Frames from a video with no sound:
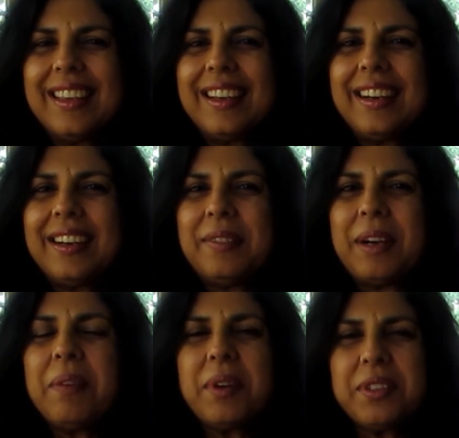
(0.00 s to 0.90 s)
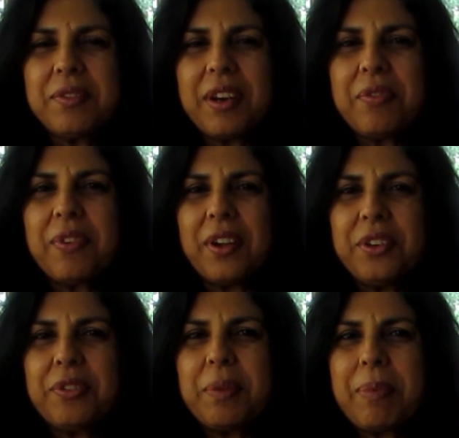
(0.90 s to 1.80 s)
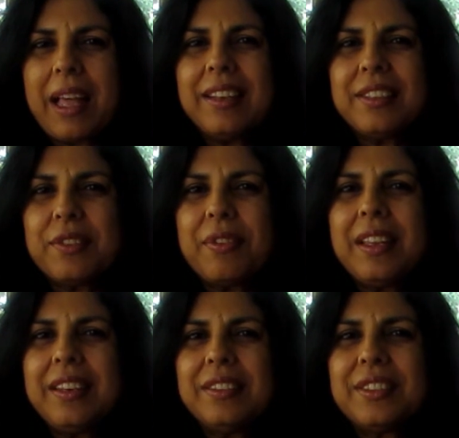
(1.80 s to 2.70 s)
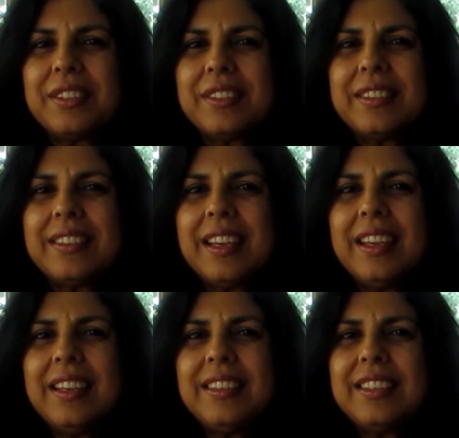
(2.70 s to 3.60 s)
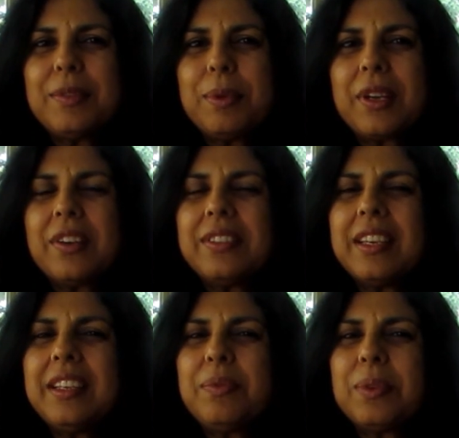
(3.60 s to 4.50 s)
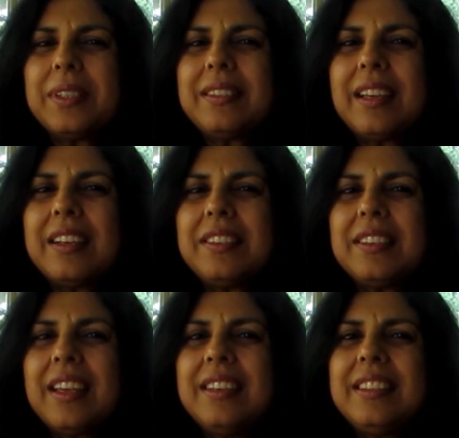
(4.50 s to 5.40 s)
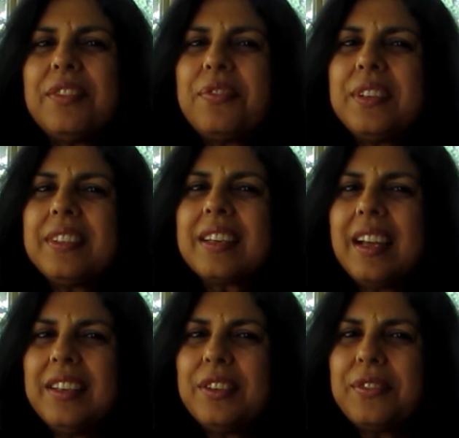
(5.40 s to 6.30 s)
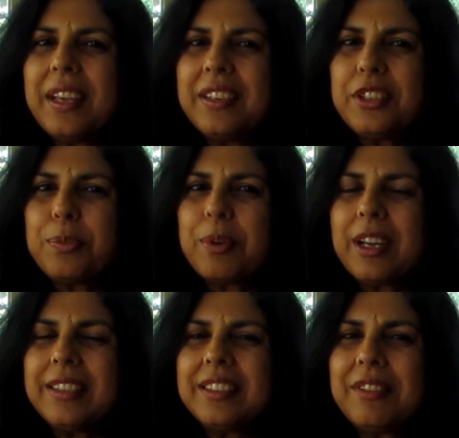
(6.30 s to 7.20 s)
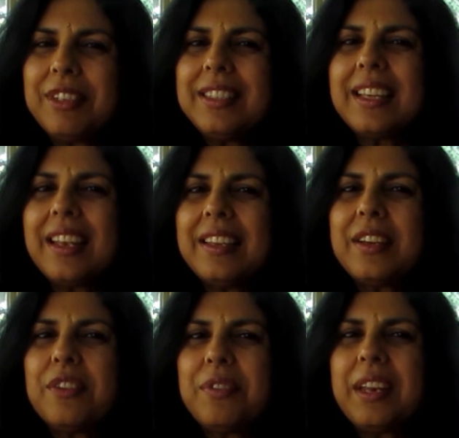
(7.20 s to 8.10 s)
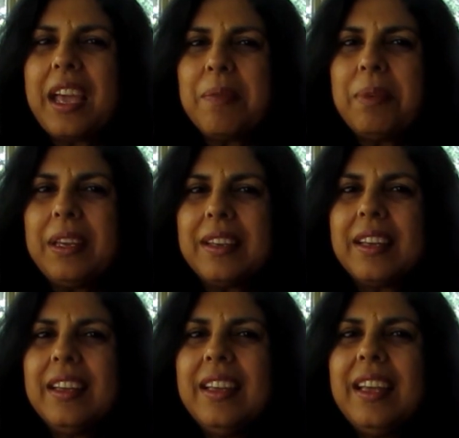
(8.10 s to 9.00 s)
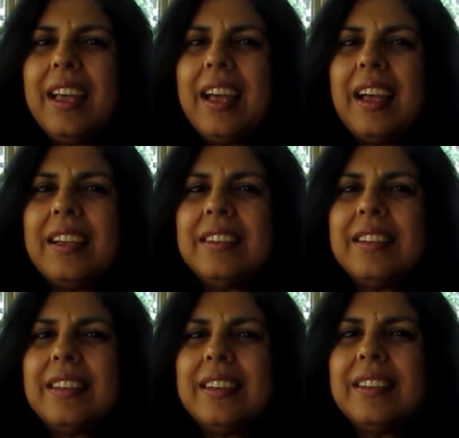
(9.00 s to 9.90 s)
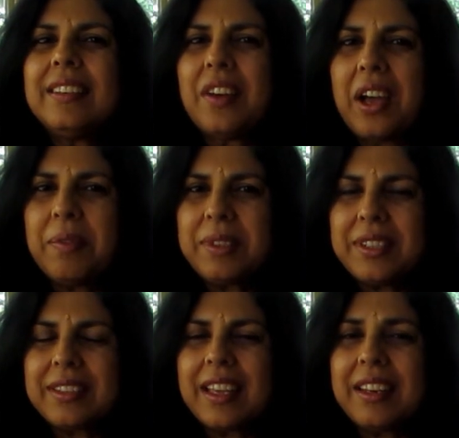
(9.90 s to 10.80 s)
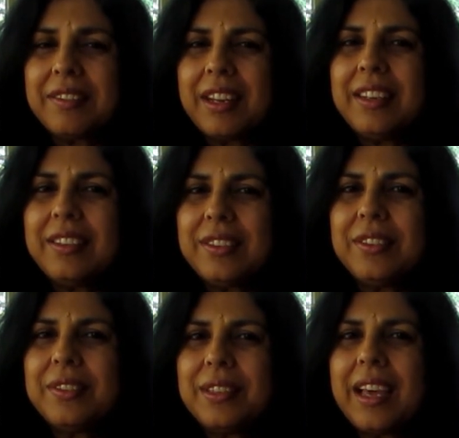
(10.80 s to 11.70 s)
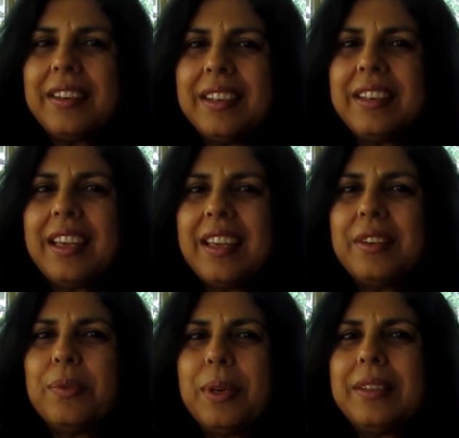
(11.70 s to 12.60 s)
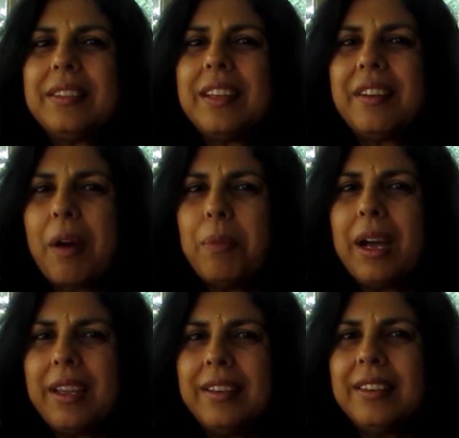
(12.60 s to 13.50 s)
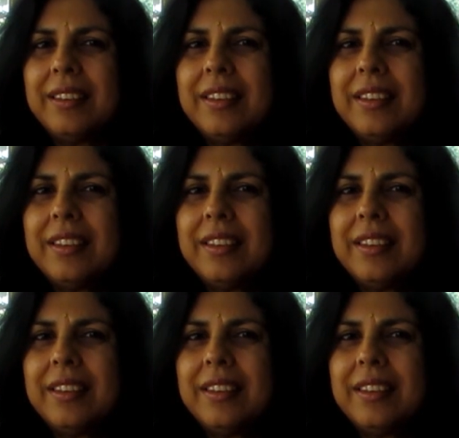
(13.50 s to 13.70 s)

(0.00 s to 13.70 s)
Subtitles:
I'm also very fond of The Palace of Illusions, just because it was such a different kind of enterprise, the retelling of an epic. And, you know, I'm just getting ready to do that again with the Ramayana,